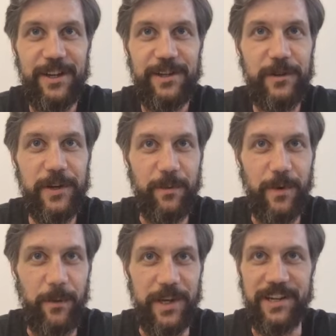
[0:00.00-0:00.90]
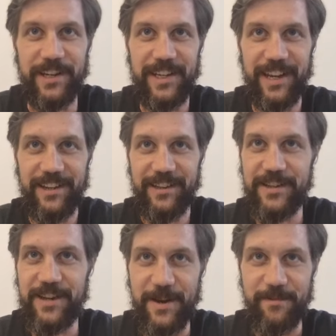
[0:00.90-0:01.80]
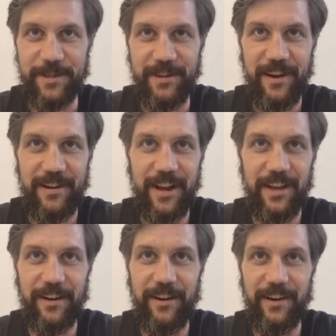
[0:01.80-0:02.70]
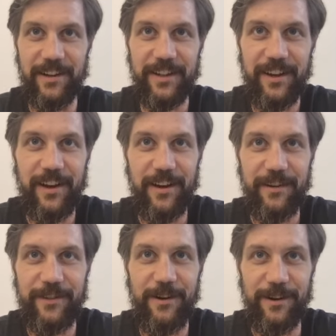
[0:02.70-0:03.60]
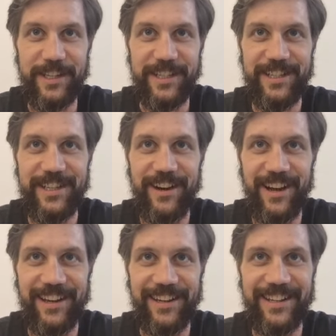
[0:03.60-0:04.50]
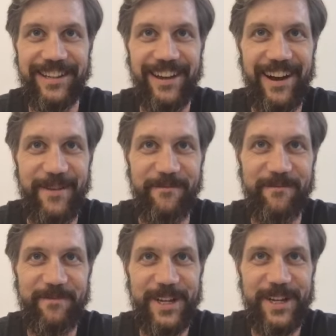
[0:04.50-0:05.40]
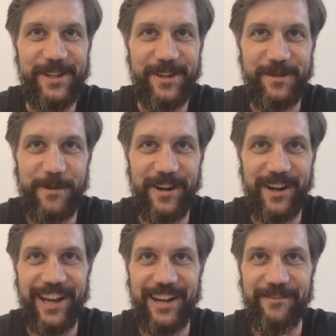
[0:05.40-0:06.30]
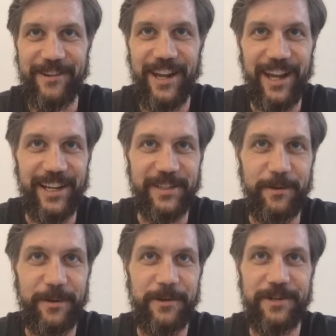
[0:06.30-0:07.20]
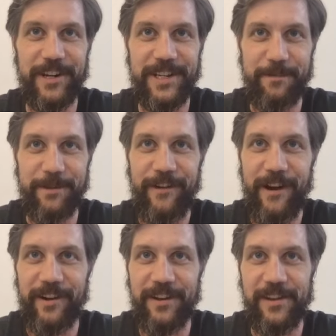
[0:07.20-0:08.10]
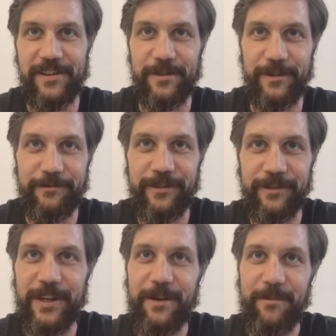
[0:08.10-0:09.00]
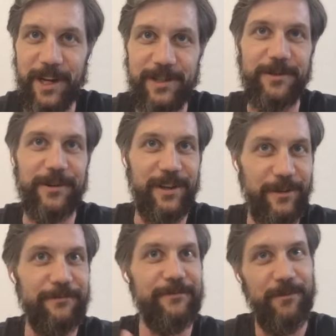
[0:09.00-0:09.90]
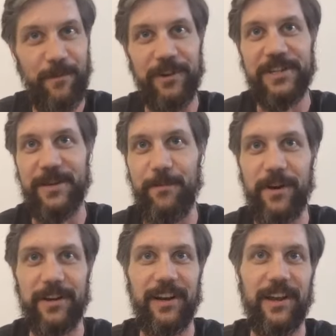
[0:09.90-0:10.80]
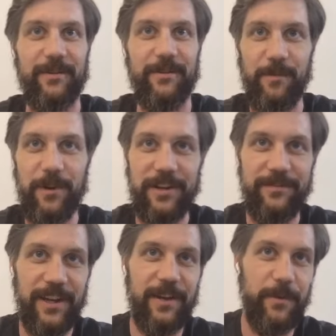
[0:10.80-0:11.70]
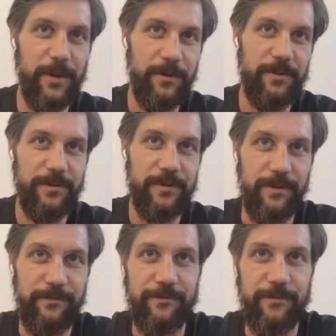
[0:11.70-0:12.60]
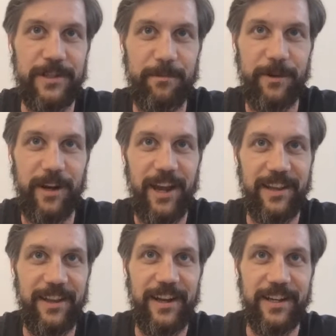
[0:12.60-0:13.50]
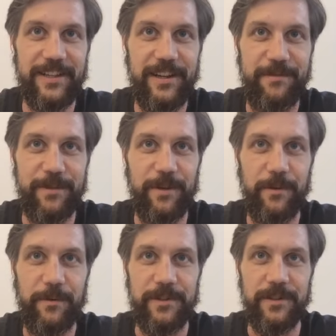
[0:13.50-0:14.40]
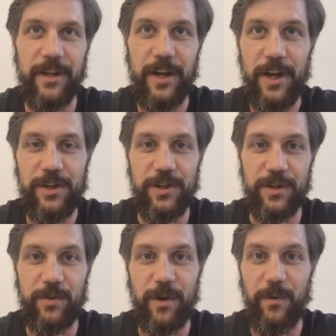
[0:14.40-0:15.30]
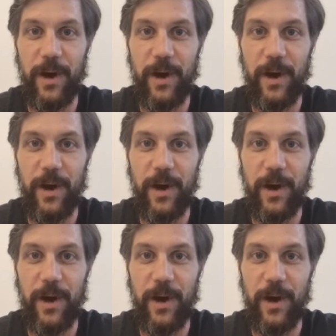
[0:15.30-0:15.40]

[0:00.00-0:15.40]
street where we dictated the times and let our kind of colleagues in Thailand just work late every day. So we tried to be fair and sort of make sure, if one team worked late one evening, we would sort of reciprocate the next time. So it wasn't just one